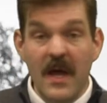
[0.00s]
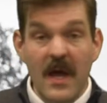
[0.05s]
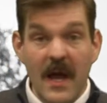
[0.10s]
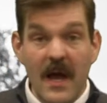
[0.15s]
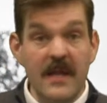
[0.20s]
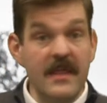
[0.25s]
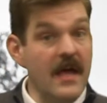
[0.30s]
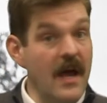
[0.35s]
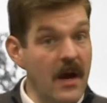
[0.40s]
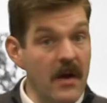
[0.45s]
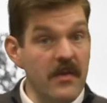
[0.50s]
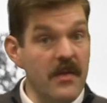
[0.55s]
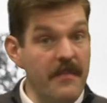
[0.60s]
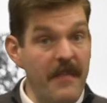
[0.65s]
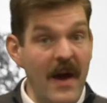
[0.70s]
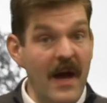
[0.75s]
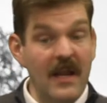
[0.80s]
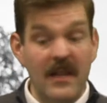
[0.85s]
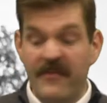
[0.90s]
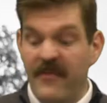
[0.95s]
And there, the
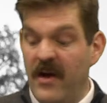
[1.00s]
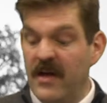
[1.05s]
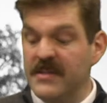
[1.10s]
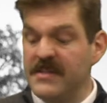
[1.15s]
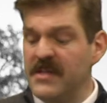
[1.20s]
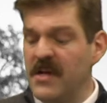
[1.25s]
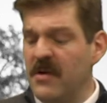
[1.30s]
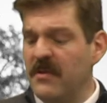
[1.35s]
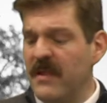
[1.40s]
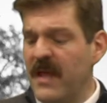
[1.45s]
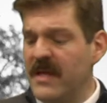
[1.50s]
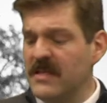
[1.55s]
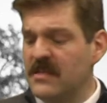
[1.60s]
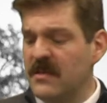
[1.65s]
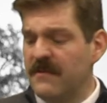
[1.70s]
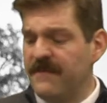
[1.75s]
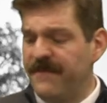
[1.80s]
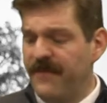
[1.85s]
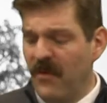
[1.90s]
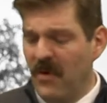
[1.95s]
Battle of Anzio
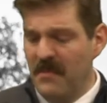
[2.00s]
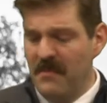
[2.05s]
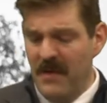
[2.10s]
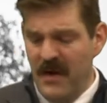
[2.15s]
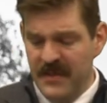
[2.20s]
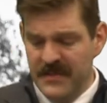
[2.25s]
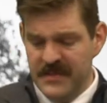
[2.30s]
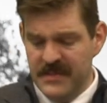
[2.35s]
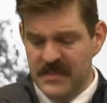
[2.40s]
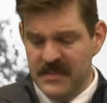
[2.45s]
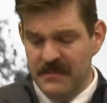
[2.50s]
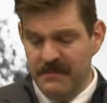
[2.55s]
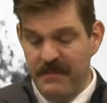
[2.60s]
lasted 4 months,